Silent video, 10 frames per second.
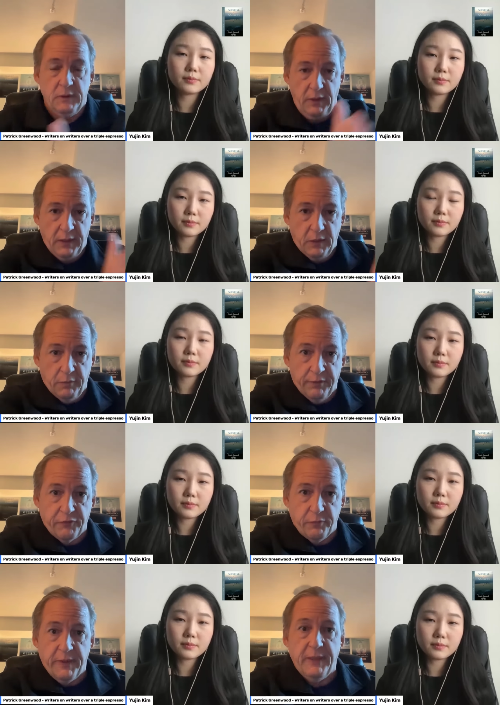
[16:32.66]
Speaker 1: and go
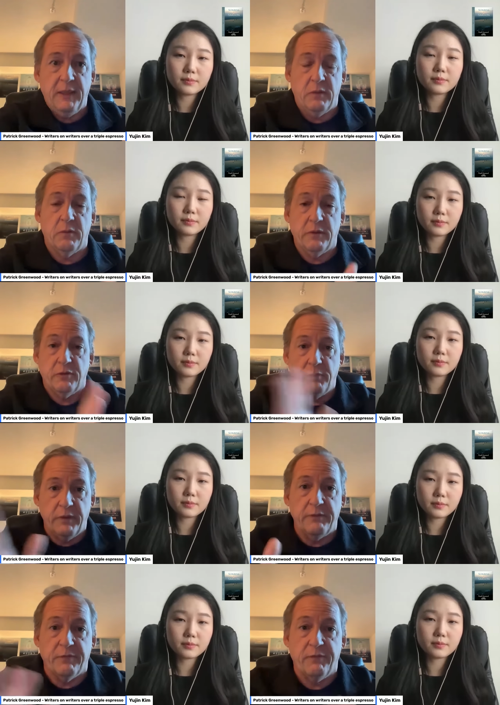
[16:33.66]
this way in order to
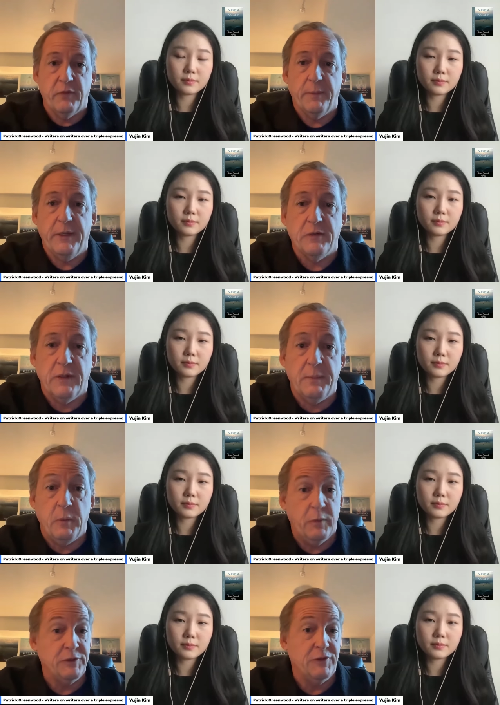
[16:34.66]
really fulfill my dream.
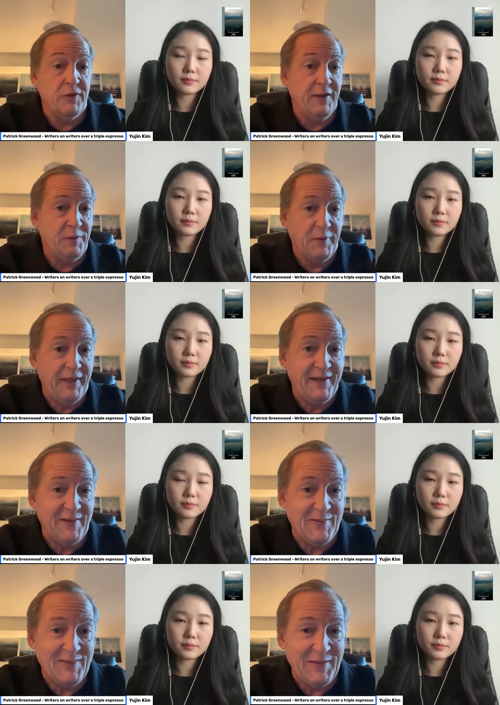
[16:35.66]
And once you did, you landed
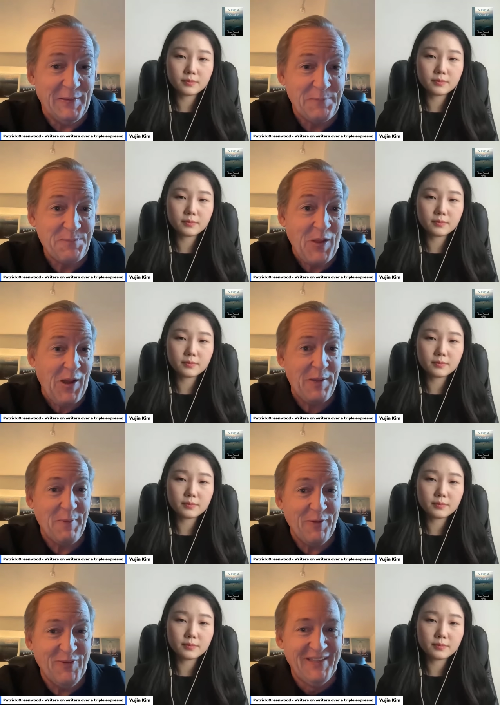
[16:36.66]
at the uh,
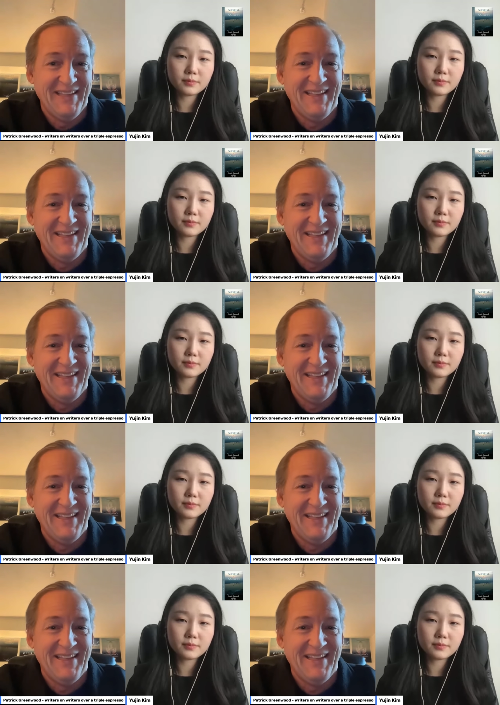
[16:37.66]
IMF